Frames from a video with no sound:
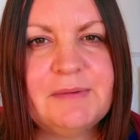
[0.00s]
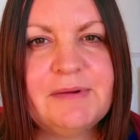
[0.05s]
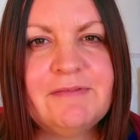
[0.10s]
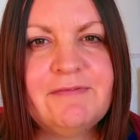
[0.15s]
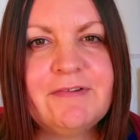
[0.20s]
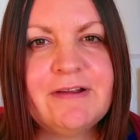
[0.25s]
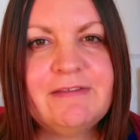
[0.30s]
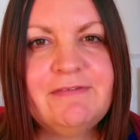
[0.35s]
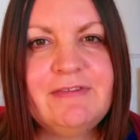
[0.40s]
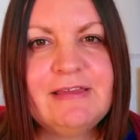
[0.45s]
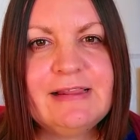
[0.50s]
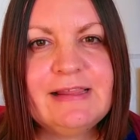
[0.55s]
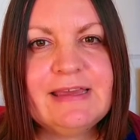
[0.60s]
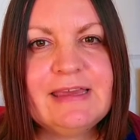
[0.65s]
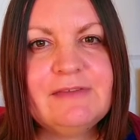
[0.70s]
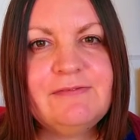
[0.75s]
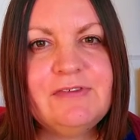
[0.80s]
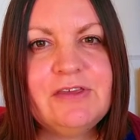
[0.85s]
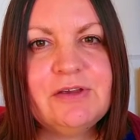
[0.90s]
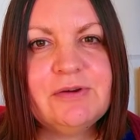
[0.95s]
However, I feel
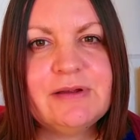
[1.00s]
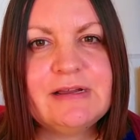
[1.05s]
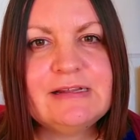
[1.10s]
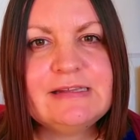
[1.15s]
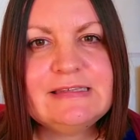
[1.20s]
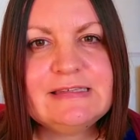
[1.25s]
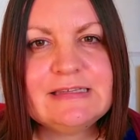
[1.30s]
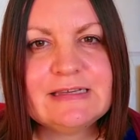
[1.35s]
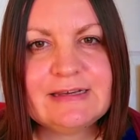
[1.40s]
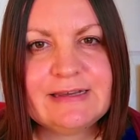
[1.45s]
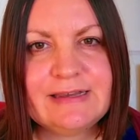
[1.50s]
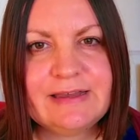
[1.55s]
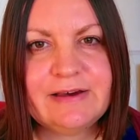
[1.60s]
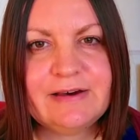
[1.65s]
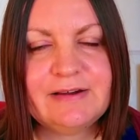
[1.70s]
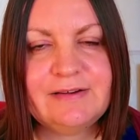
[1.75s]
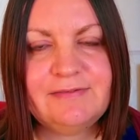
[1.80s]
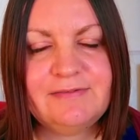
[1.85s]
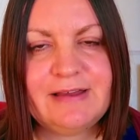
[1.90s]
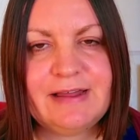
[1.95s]
like if you're a
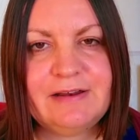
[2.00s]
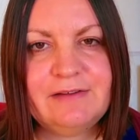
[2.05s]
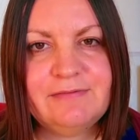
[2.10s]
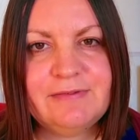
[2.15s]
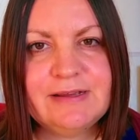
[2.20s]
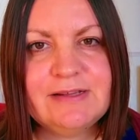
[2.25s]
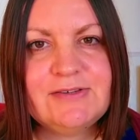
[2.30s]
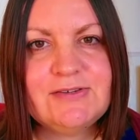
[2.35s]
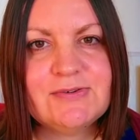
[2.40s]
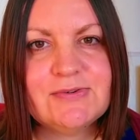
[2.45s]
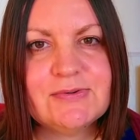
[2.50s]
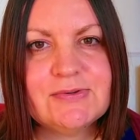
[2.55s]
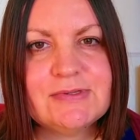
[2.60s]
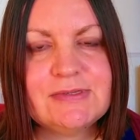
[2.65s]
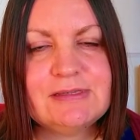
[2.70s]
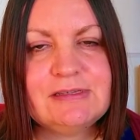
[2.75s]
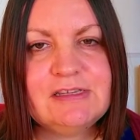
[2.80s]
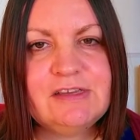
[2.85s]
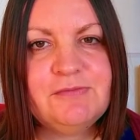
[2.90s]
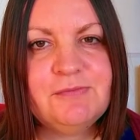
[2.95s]
die-hard fan of
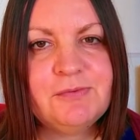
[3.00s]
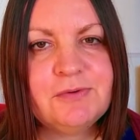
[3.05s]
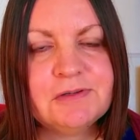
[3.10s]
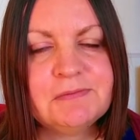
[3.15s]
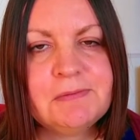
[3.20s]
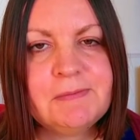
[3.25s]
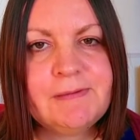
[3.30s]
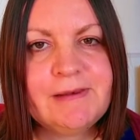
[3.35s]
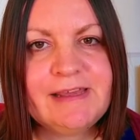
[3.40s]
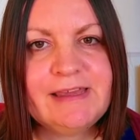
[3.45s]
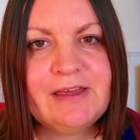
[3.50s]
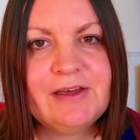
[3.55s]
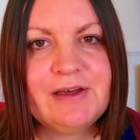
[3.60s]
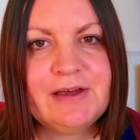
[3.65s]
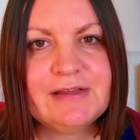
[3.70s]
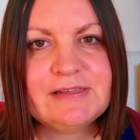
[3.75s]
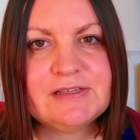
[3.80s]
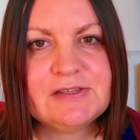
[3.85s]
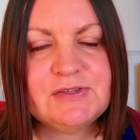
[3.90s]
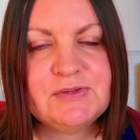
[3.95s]
Rachel's, then you've probably
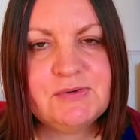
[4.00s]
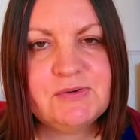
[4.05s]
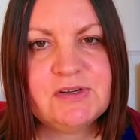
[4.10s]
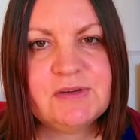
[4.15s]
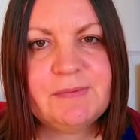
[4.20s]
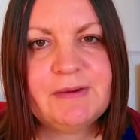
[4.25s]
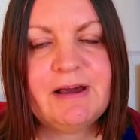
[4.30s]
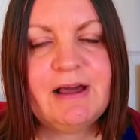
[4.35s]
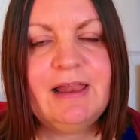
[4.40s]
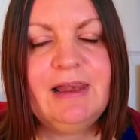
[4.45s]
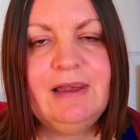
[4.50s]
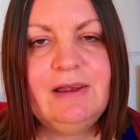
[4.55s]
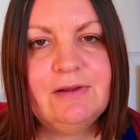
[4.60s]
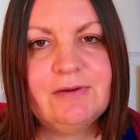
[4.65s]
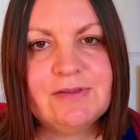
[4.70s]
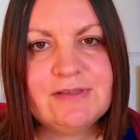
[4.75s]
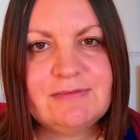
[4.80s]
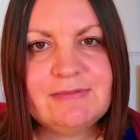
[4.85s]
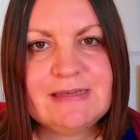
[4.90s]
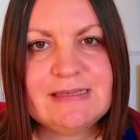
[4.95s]
heard her talk about a
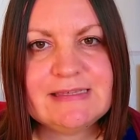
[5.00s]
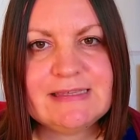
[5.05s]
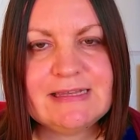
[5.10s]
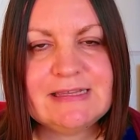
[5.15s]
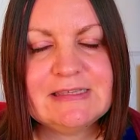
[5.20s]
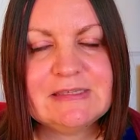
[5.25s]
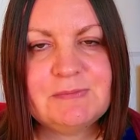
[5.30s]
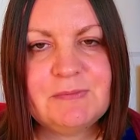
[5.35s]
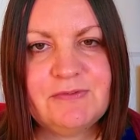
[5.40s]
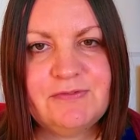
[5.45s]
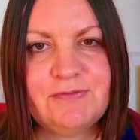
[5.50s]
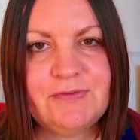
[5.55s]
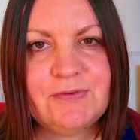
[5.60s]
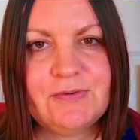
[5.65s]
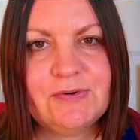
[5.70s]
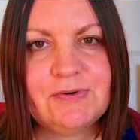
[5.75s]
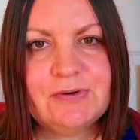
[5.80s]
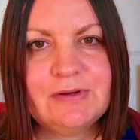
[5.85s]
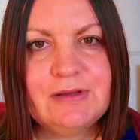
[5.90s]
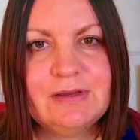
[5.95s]
lot of these things
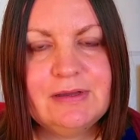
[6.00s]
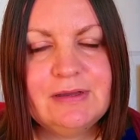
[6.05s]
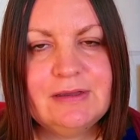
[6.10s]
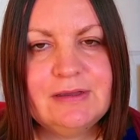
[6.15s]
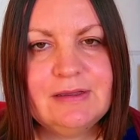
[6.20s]
before.